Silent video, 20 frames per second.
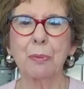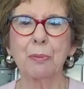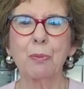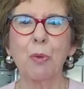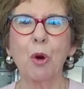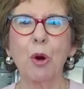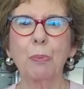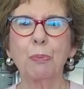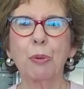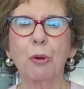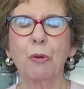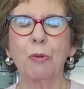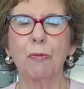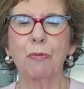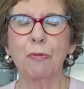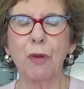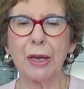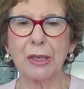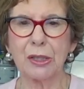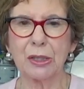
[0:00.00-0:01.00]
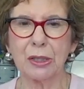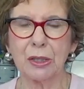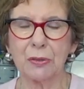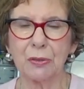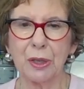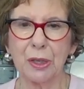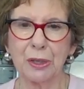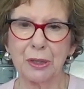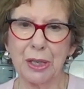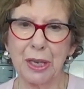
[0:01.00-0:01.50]
more pervasive
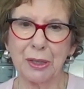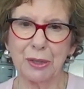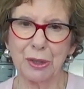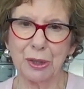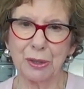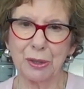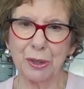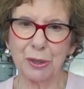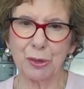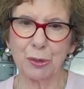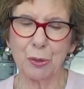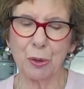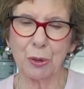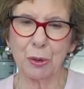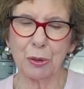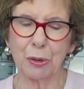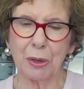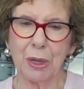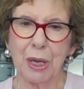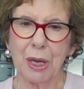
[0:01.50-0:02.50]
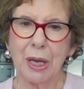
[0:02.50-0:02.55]
attention disorder,